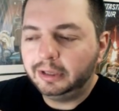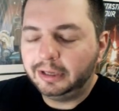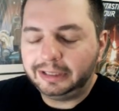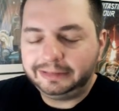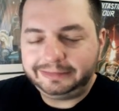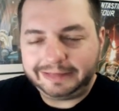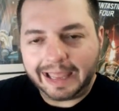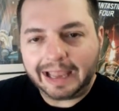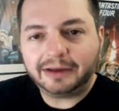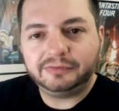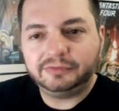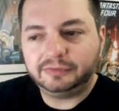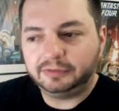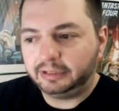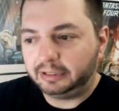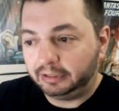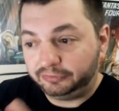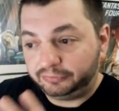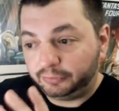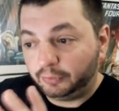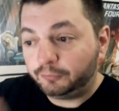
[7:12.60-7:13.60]
attacks,
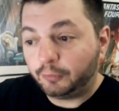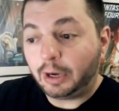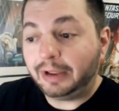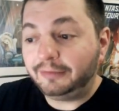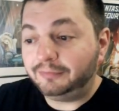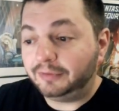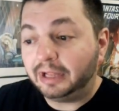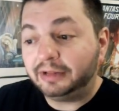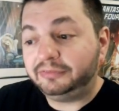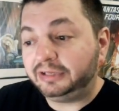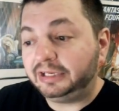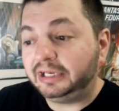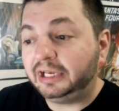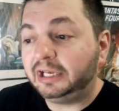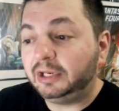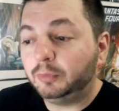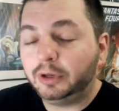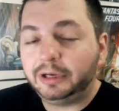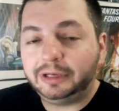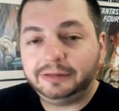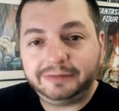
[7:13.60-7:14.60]
and so far I have not seen
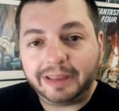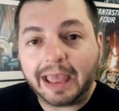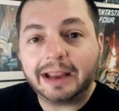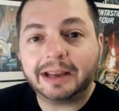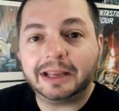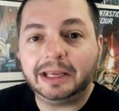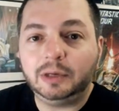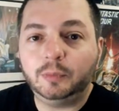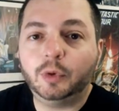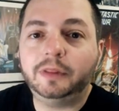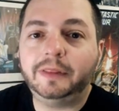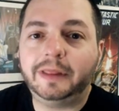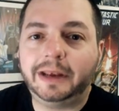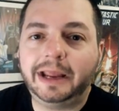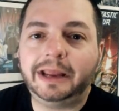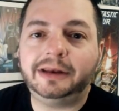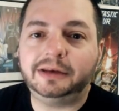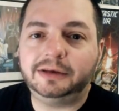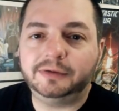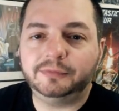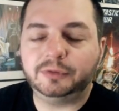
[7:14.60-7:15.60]
anyone attack anyone that
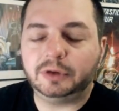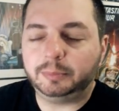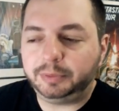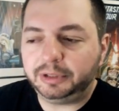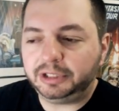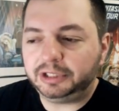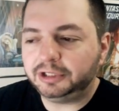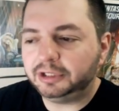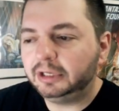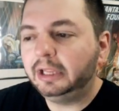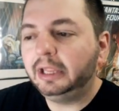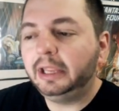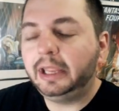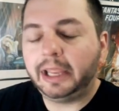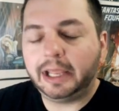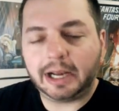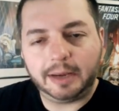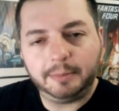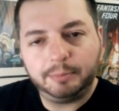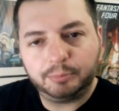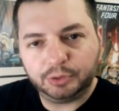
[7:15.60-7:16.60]
had a different opinion,
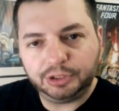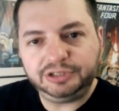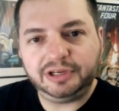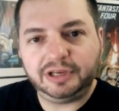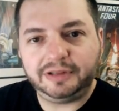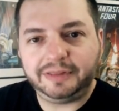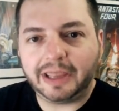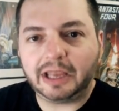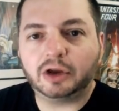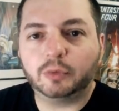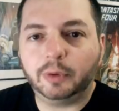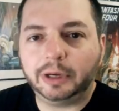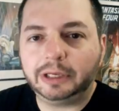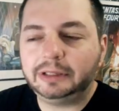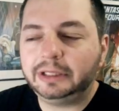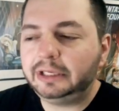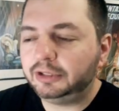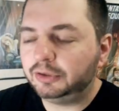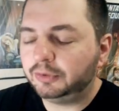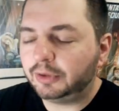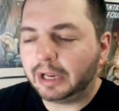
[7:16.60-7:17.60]
and I appreciate that greatly.
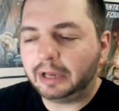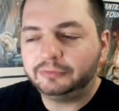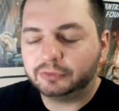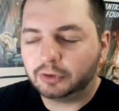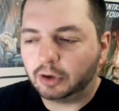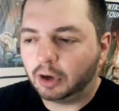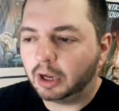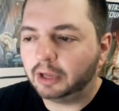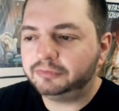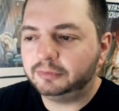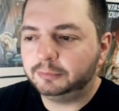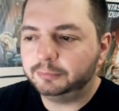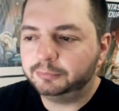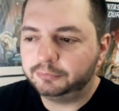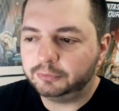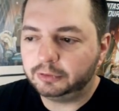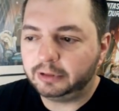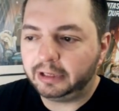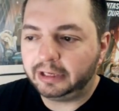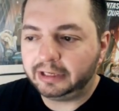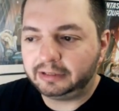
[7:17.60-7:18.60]
You guys are awesome
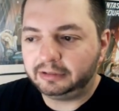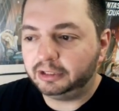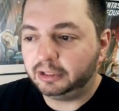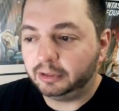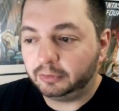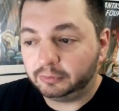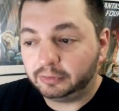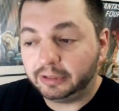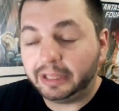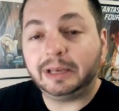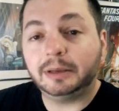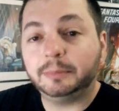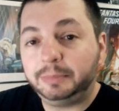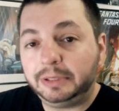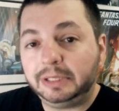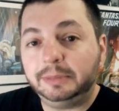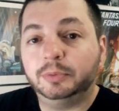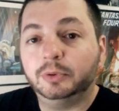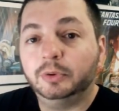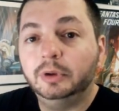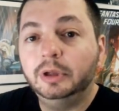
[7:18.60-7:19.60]
for, you know, letting
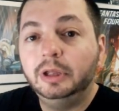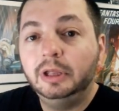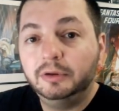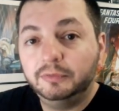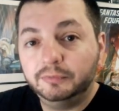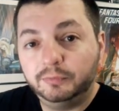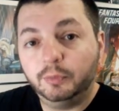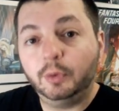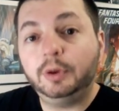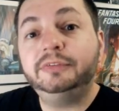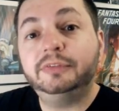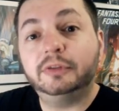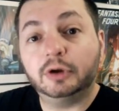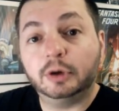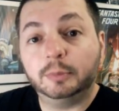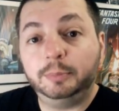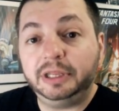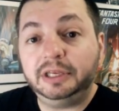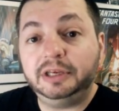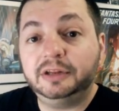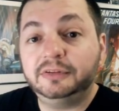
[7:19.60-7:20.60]
people voice their
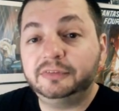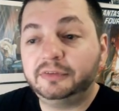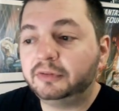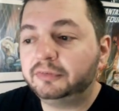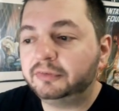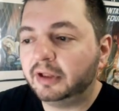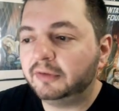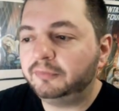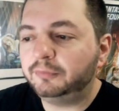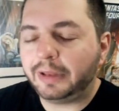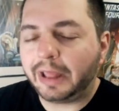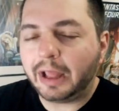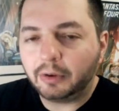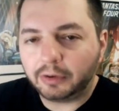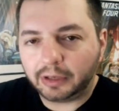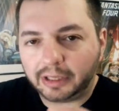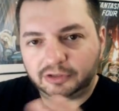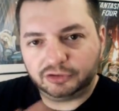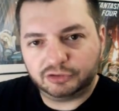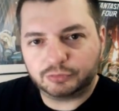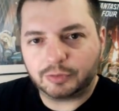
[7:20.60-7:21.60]
opinions and stuff without,
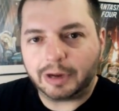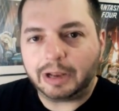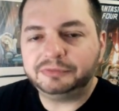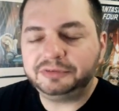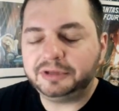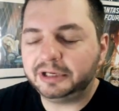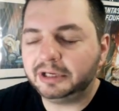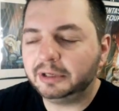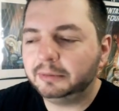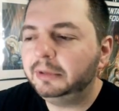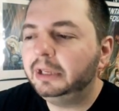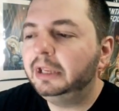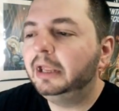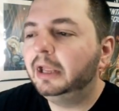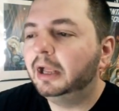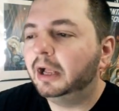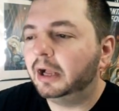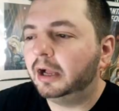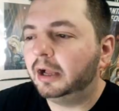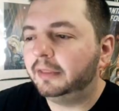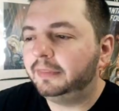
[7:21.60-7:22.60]
like, trouncing them.
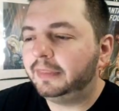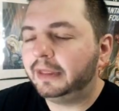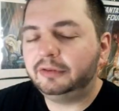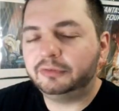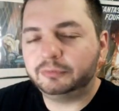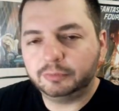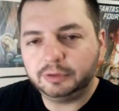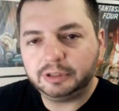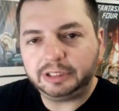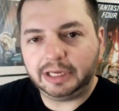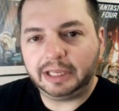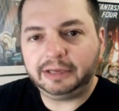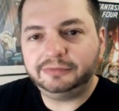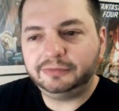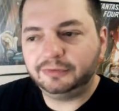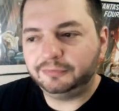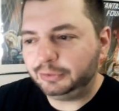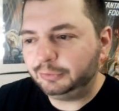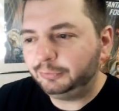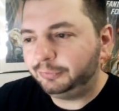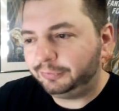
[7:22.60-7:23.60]
That is really nice of
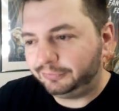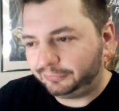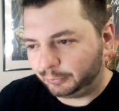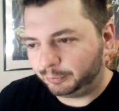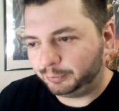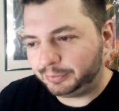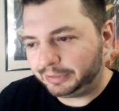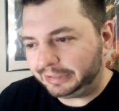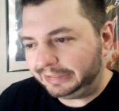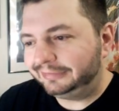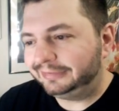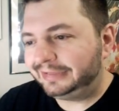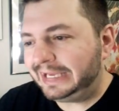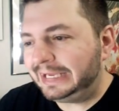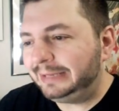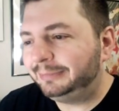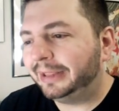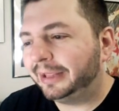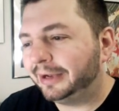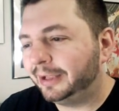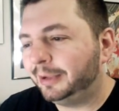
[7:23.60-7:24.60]
you, so please
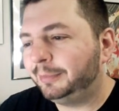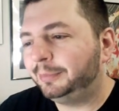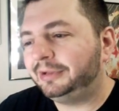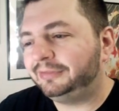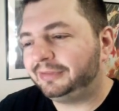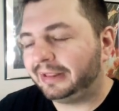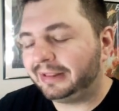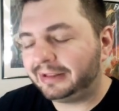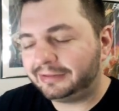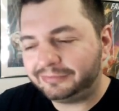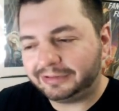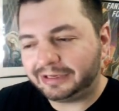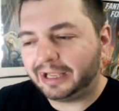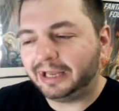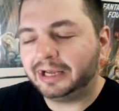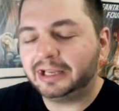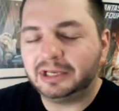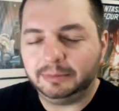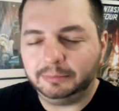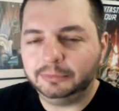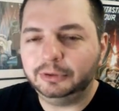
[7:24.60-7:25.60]
keep that up, because that's the kind
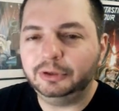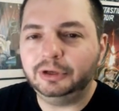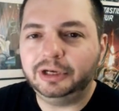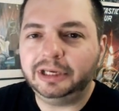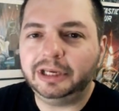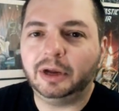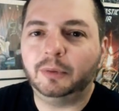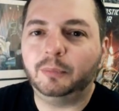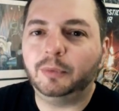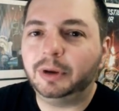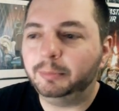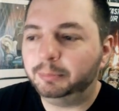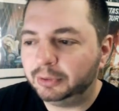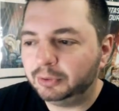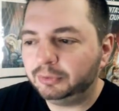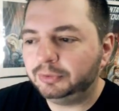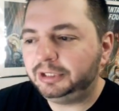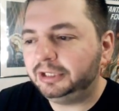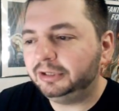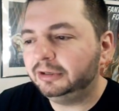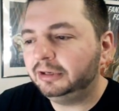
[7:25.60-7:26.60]
of community I want to
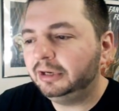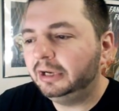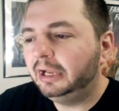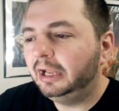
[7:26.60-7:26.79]
build here.